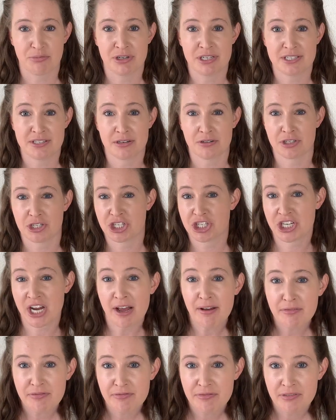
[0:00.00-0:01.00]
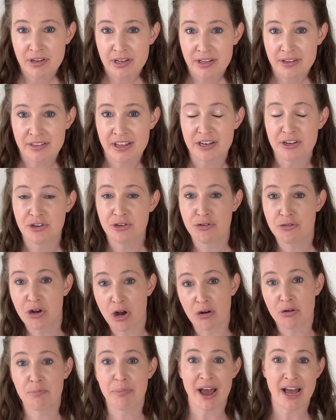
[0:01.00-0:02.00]
research chef, then you
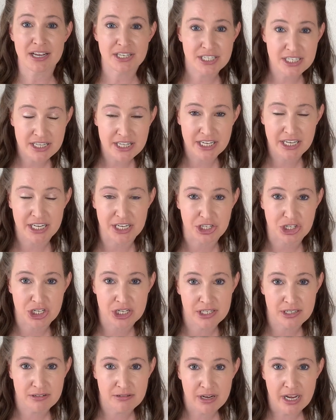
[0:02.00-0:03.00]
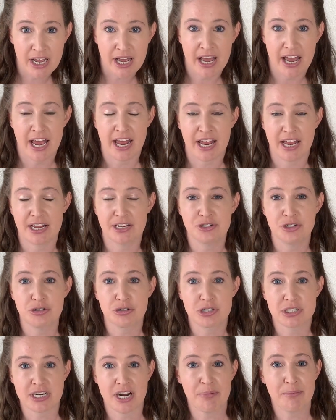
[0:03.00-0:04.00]
go back to the kitchen and you
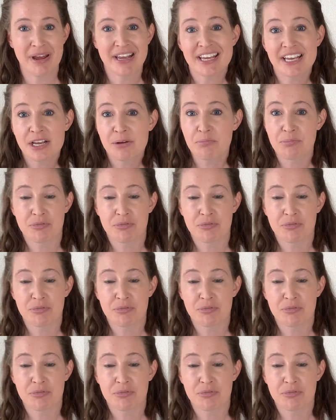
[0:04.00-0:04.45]
start making